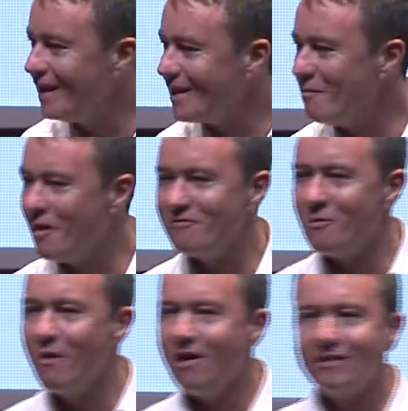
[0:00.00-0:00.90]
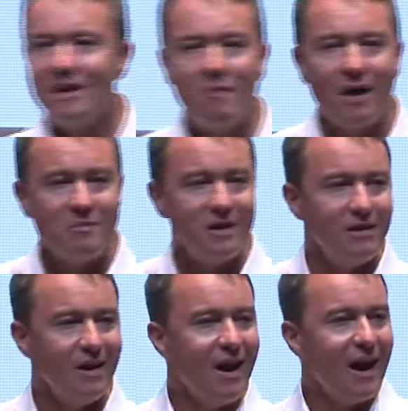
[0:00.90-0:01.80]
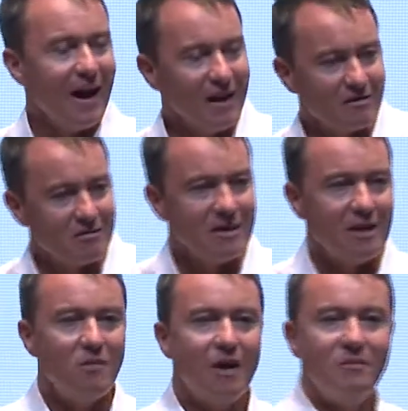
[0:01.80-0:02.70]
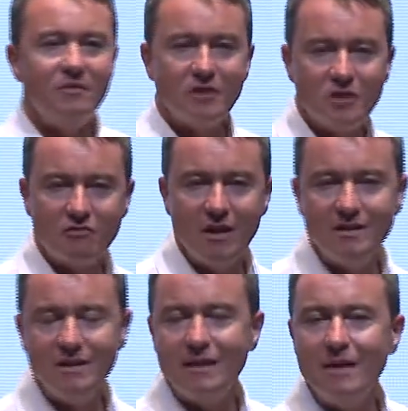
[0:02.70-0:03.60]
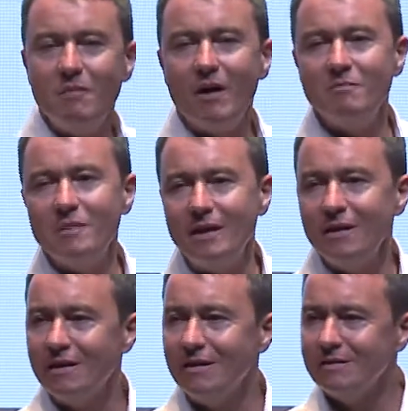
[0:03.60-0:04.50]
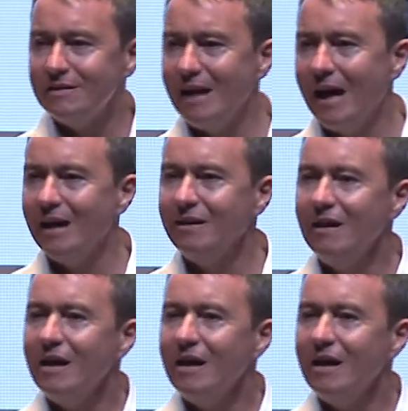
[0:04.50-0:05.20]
they come home from work, they might be angry, they might be frustrated, they might be sad.